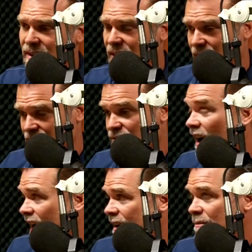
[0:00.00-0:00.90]
is
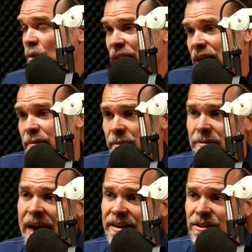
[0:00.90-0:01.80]
fine, but we keep coming
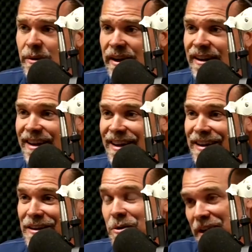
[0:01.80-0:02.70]
back to it.
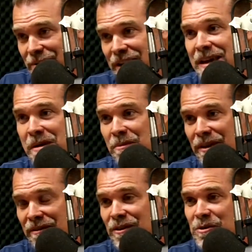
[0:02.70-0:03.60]
We came up
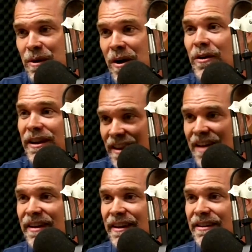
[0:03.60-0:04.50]
with the first priority,
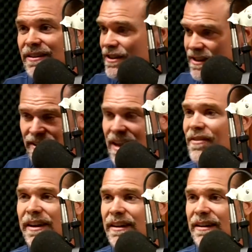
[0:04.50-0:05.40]
love it. You just
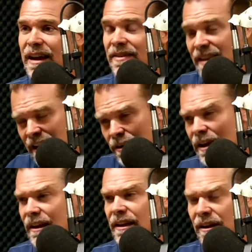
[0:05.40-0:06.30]
love it. And then
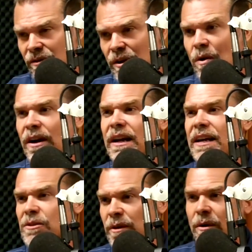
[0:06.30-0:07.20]
it kind of
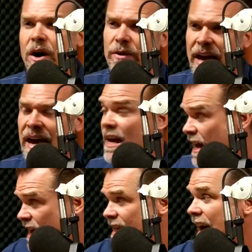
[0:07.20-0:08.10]
reorganizes and go, okay,
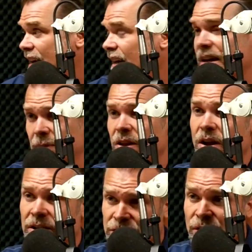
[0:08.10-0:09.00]
that can come
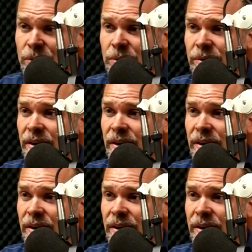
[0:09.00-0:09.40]
along too,